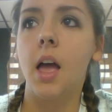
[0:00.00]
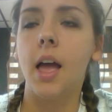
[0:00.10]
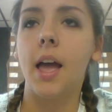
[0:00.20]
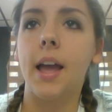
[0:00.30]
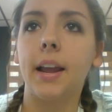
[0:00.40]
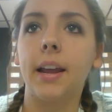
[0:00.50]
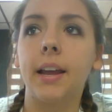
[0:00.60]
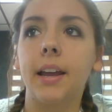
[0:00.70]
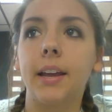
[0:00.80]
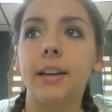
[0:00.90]

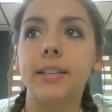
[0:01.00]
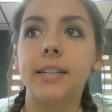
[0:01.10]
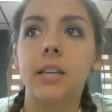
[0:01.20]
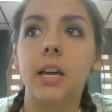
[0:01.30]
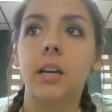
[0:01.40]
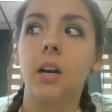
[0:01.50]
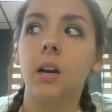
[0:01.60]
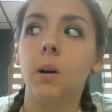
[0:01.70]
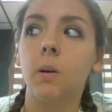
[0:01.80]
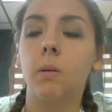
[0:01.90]
And he's like,
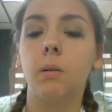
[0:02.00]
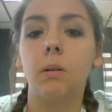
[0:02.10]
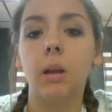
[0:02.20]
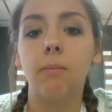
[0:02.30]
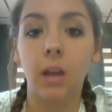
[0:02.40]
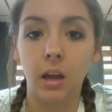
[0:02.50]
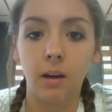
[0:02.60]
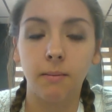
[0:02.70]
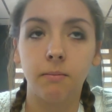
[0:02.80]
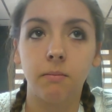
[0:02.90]
oh,
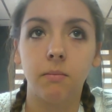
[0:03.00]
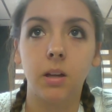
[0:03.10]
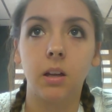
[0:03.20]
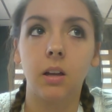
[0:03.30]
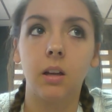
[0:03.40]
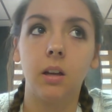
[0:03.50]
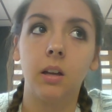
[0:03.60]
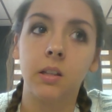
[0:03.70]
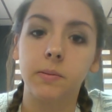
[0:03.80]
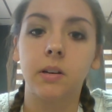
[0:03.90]
ma'am,
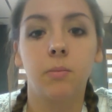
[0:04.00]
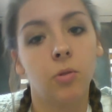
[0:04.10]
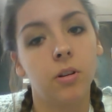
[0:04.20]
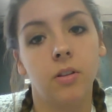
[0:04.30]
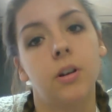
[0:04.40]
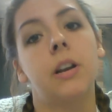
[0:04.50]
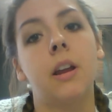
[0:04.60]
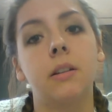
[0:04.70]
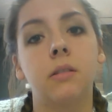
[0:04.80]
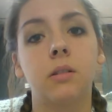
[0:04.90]
it's been more than 30
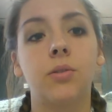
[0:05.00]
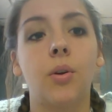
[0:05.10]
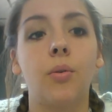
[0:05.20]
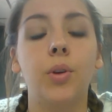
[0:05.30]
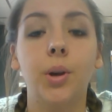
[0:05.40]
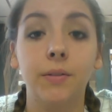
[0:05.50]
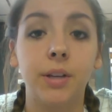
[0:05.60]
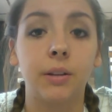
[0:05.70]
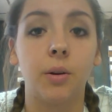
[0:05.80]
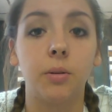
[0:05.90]
days, so you have to take
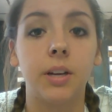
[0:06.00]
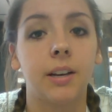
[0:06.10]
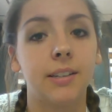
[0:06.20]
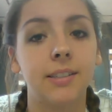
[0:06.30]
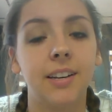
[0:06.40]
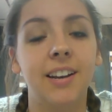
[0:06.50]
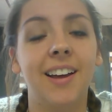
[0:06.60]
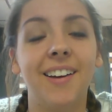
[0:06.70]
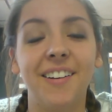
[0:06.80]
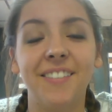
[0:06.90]
the whole test. And
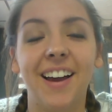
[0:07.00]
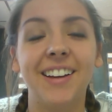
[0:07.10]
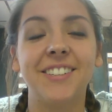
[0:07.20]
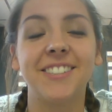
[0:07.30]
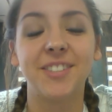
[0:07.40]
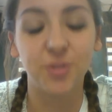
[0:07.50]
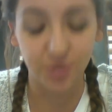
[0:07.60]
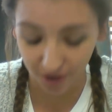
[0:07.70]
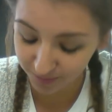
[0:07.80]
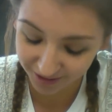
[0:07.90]
I just
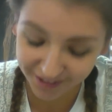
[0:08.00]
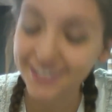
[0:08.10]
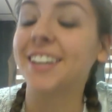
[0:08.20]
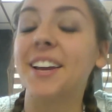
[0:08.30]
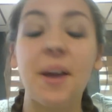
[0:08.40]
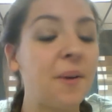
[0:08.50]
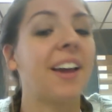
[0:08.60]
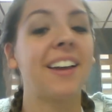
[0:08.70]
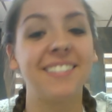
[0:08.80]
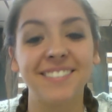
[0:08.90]
dropped. I was like, okay,
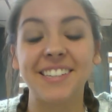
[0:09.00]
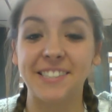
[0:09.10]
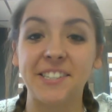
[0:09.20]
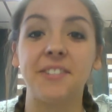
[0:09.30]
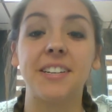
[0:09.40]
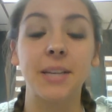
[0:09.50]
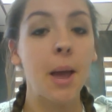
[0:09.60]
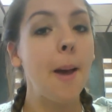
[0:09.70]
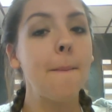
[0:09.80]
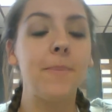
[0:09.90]
let's do this.
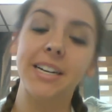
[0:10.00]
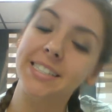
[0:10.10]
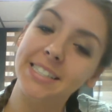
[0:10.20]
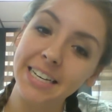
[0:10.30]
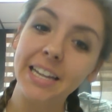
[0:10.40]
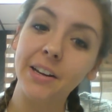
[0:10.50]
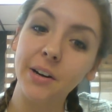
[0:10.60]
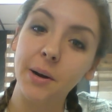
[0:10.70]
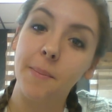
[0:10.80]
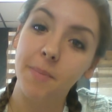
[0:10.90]
Because
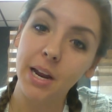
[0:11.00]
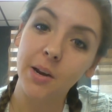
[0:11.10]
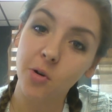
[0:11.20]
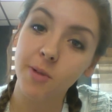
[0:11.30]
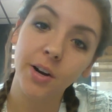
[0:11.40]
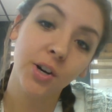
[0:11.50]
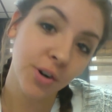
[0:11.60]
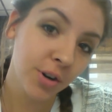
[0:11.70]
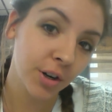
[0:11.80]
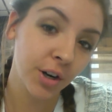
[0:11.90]
neither me nor my
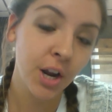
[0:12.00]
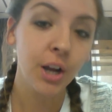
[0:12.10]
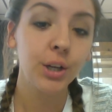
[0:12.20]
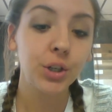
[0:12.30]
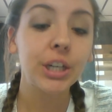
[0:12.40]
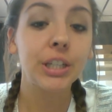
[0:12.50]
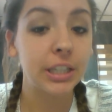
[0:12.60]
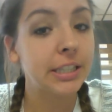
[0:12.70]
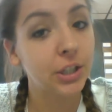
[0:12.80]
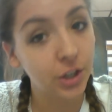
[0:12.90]
recruiter took into
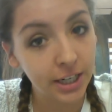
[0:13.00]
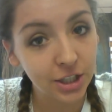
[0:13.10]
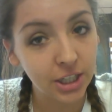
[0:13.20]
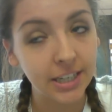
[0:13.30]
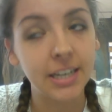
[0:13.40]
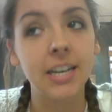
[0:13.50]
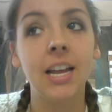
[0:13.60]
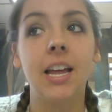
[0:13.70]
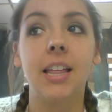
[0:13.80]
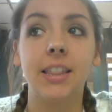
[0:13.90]
consideration
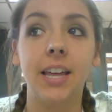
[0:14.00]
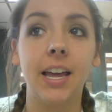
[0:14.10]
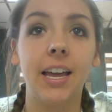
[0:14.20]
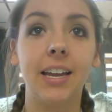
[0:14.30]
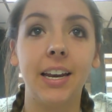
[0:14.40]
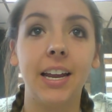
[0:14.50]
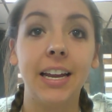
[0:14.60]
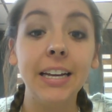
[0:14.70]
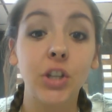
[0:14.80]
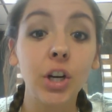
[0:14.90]
that
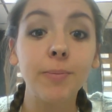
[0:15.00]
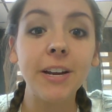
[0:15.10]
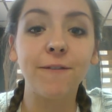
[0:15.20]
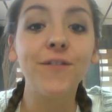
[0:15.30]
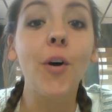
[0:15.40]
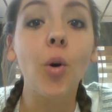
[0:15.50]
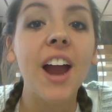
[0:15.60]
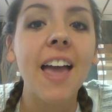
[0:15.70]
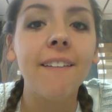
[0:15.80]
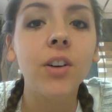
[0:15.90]
it took me
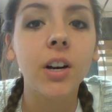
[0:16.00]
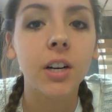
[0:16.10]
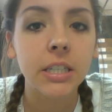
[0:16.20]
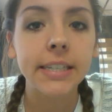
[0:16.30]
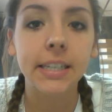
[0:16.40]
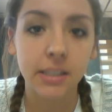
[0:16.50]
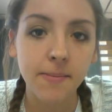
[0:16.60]
forever to get to